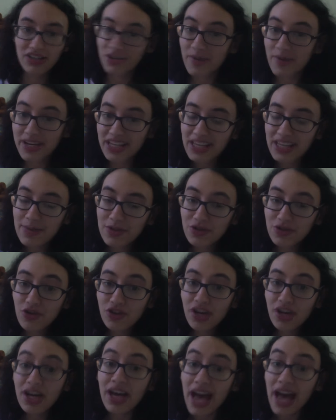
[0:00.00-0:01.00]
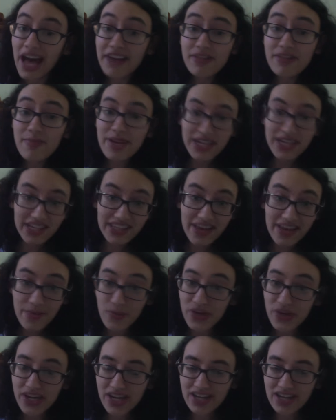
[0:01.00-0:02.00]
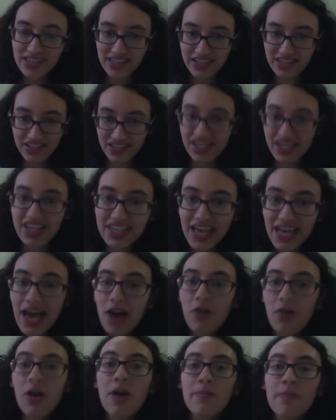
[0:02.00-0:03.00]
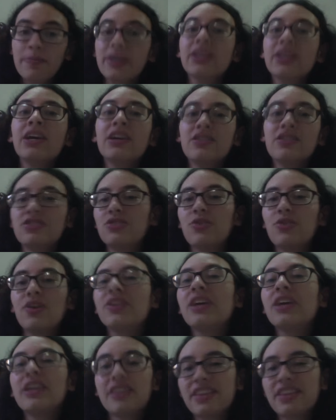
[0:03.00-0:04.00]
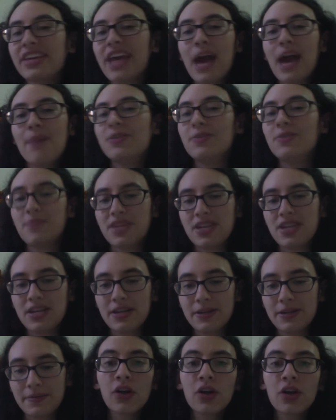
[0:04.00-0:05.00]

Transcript: You're making them stronger and you're making them weaker. It's like, geez, how big do you want the gap to be?